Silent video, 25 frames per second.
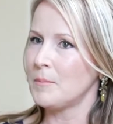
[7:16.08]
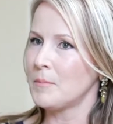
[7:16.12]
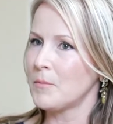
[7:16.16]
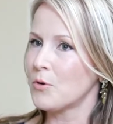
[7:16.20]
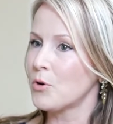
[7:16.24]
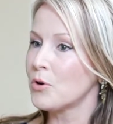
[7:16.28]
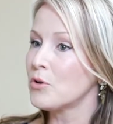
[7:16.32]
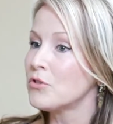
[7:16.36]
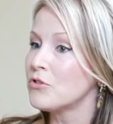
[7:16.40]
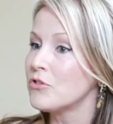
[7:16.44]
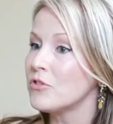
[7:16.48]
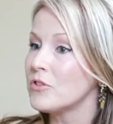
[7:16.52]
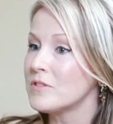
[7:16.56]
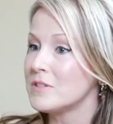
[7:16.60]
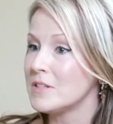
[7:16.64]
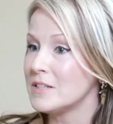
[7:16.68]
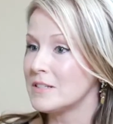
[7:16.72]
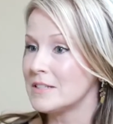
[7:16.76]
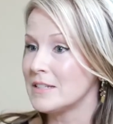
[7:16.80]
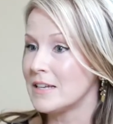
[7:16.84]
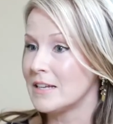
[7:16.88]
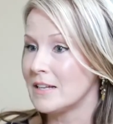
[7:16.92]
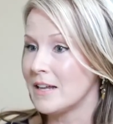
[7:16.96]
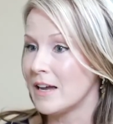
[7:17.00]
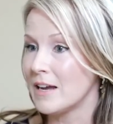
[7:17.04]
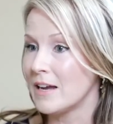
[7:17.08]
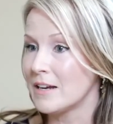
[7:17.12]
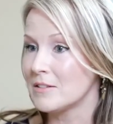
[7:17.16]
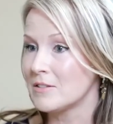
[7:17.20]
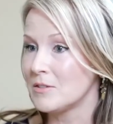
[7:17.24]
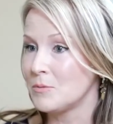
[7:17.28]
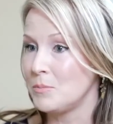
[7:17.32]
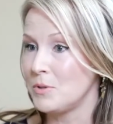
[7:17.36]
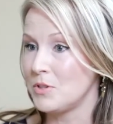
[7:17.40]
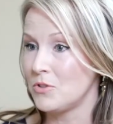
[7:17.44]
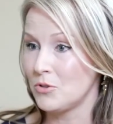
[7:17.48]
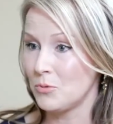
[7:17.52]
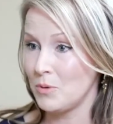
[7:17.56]
crucial disconnect
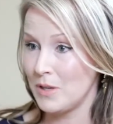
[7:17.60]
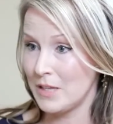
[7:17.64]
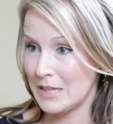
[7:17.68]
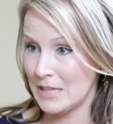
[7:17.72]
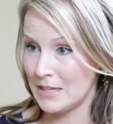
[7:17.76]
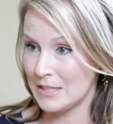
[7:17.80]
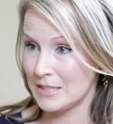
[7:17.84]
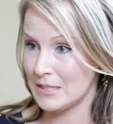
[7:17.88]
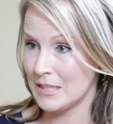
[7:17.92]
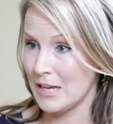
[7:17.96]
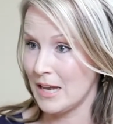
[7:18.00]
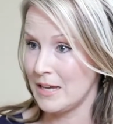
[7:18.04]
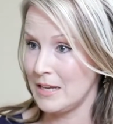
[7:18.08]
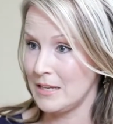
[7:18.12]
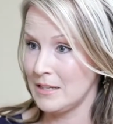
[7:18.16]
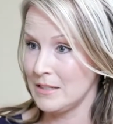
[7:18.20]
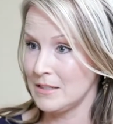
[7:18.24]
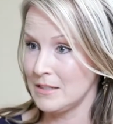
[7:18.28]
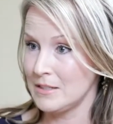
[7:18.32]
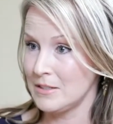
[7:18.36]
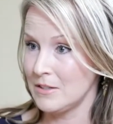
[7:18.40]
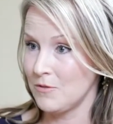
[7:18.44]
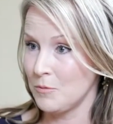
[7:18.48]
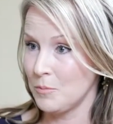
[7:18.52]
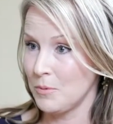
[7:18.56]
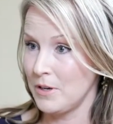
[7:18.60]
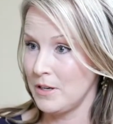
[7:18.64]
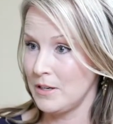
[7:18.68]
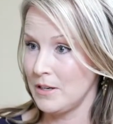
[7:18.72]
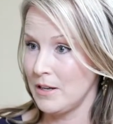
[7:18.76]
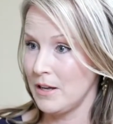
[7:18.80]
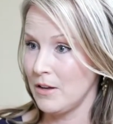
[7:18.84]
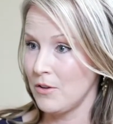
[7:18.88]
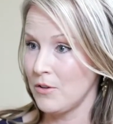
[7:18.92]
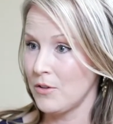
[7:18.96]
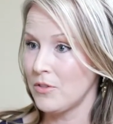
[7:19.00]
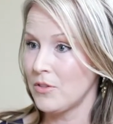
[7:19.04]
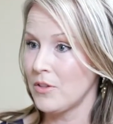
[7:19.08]
between the science of brain
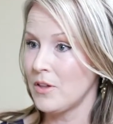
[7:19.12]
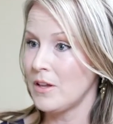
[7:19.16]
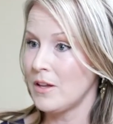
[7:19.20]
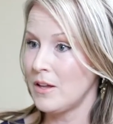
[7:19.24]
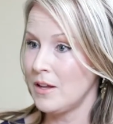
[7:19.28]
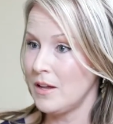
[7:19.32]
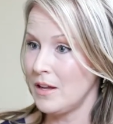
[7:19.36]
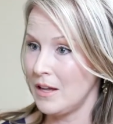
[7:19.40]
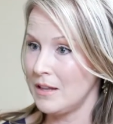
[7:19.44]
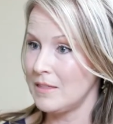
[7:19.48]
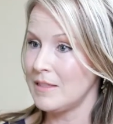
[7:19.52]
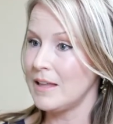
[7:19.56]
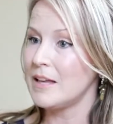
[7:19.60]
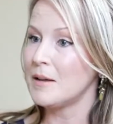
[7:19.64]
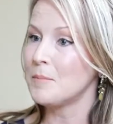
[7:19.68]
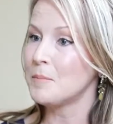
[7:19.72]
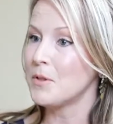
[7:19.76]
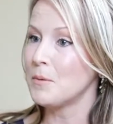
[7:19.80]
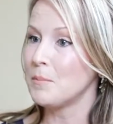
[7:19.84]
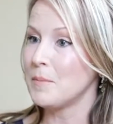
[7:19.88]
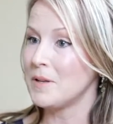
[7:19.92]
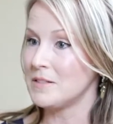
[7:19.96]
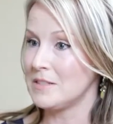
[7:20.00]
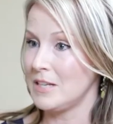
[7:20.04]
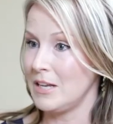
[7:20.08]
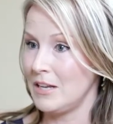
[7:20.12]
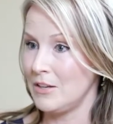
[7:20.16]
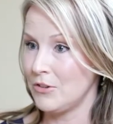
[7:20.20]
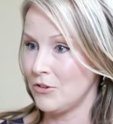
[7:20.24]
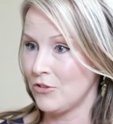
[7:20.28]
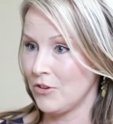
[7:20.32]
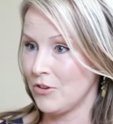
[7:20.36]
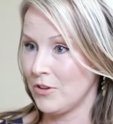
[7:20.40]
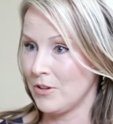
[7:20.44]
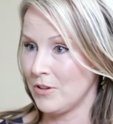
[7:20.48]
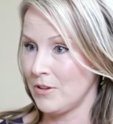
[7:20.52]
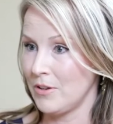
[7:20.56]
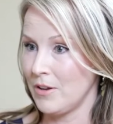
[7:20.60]
health and the
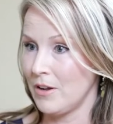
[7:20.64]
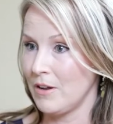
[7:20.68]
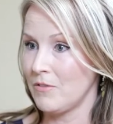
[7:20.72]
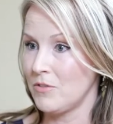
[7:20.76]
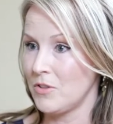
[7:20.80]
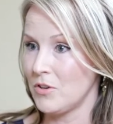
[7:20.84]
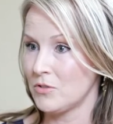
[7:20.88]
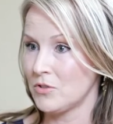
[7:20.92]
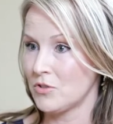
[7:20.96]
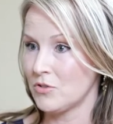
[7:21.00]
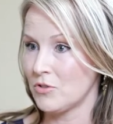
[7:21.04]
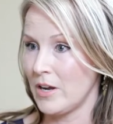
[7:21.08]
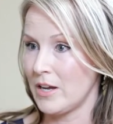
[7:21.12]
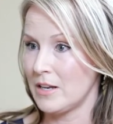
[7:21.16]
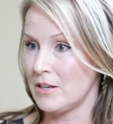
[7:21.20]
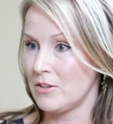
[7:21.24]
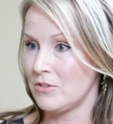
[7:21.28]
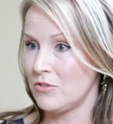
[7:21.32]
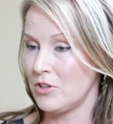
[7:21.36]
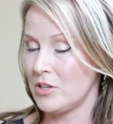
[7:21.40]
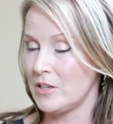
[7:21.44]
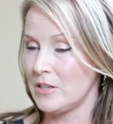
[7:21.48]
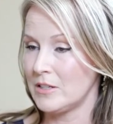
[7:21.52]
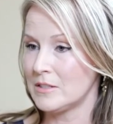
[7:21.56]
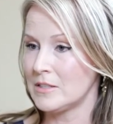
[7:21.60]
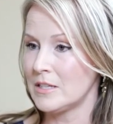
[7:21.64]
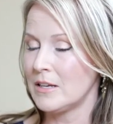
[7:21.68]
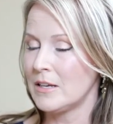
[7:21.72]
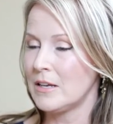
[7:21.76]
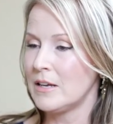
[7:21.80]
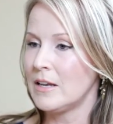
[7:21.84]
implementation of those strategies.